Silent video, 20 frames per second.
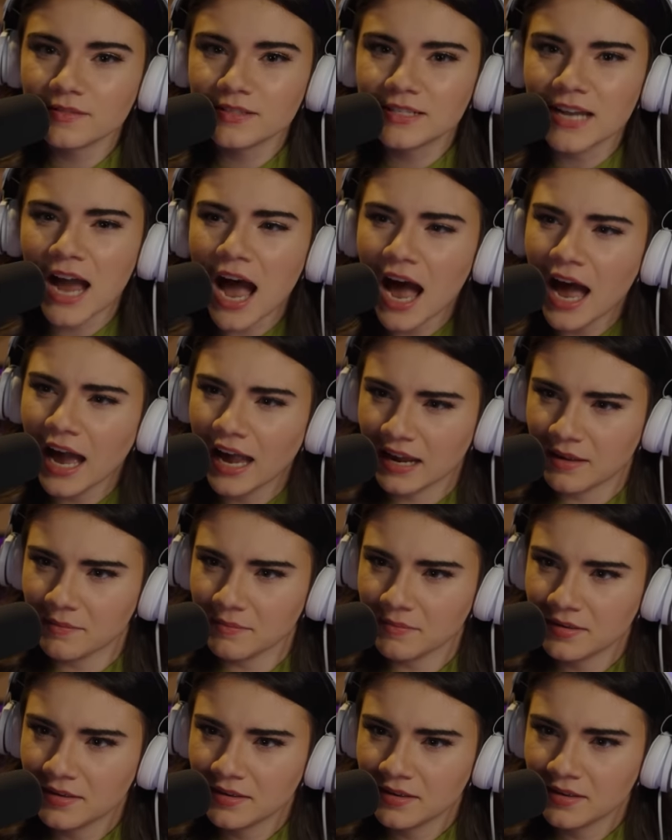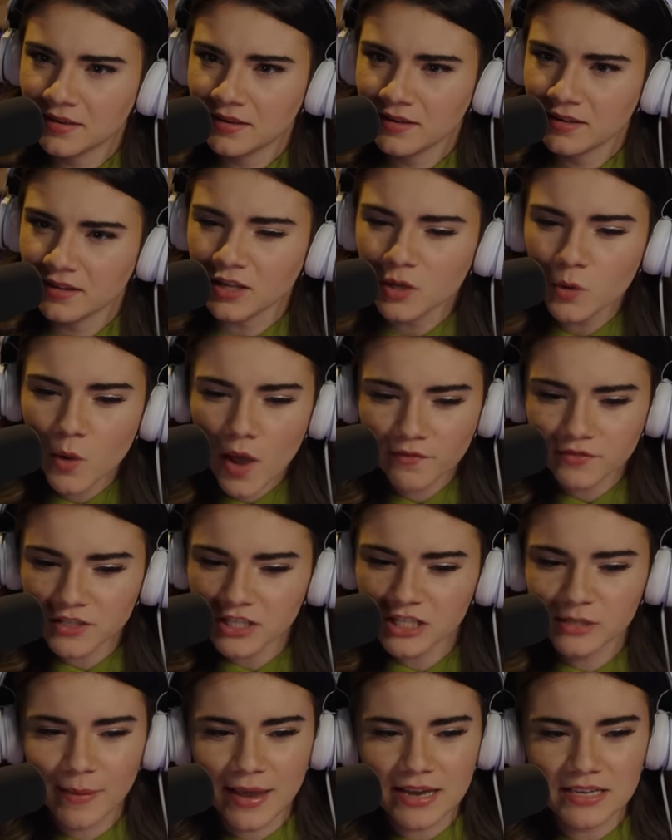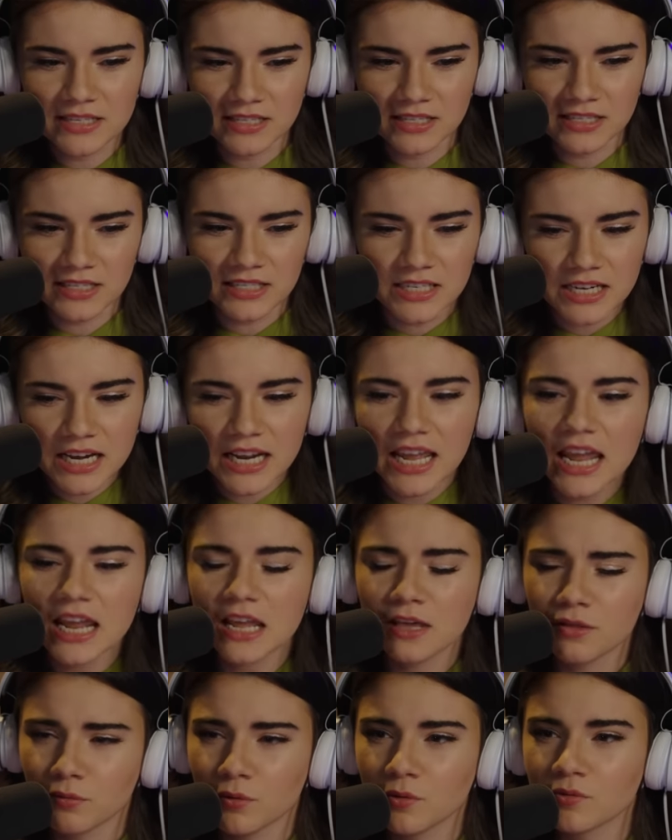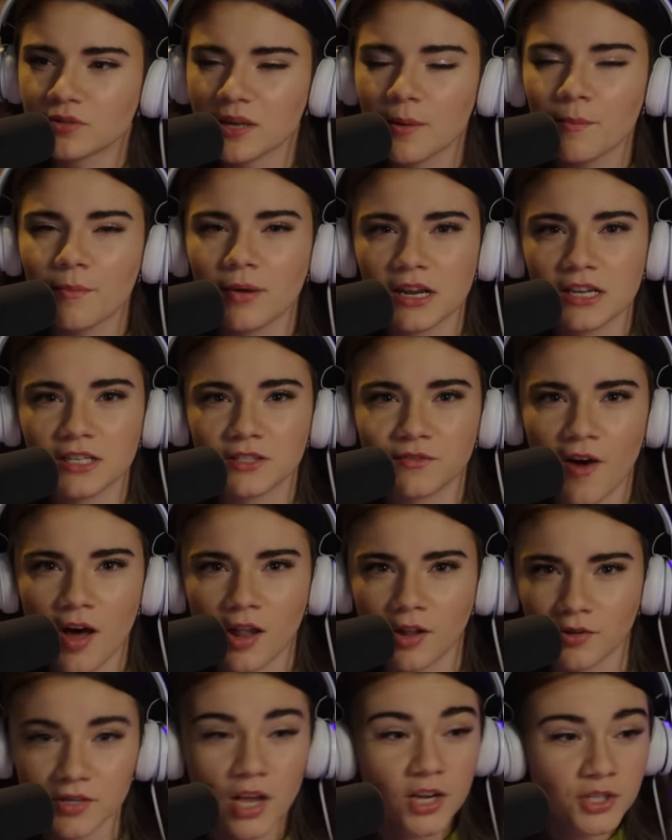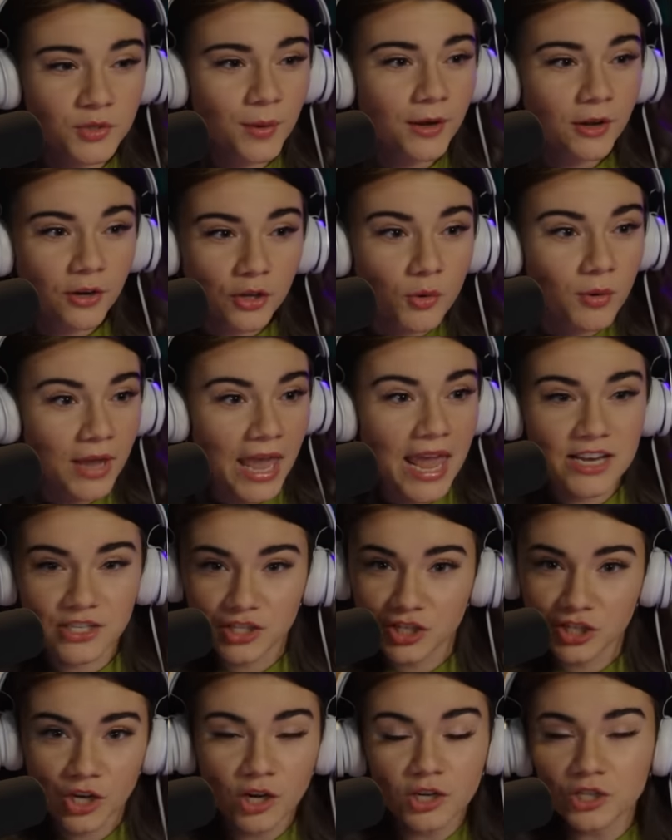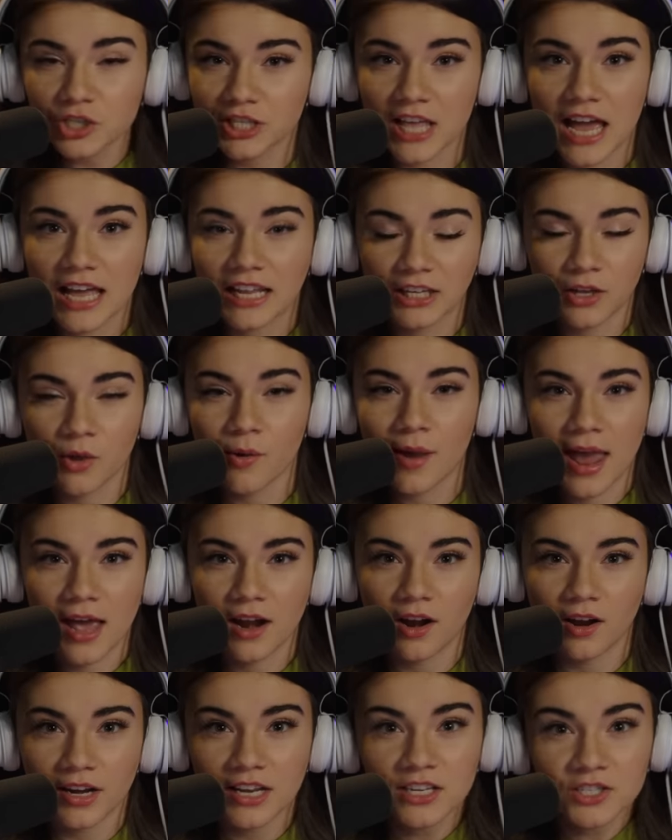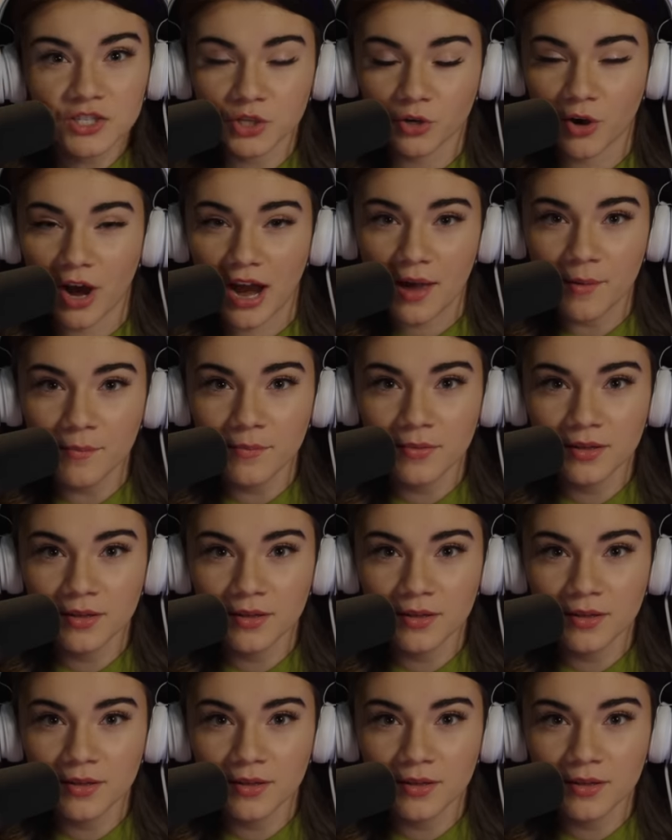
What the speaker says: time you have to spend digging through somebody's follows. On Twitter, you can't search that like you can on Instagram.